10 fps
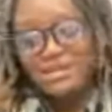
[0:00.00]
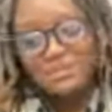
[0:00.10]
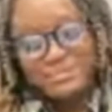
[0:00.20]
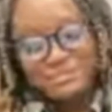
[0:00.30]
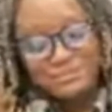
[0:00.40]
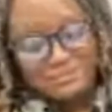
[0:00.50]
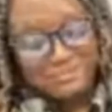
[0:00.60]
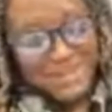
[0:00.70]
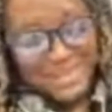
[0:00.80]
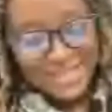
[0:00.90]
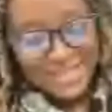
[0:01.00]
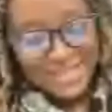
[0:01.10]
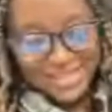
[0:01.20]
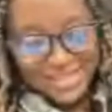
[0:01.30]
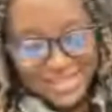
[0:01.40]
all I really had
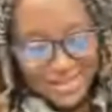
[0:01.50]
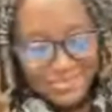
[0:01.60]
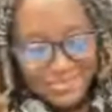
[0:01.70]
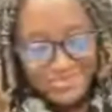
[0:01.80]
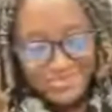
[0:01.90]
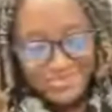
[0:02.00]
to say to those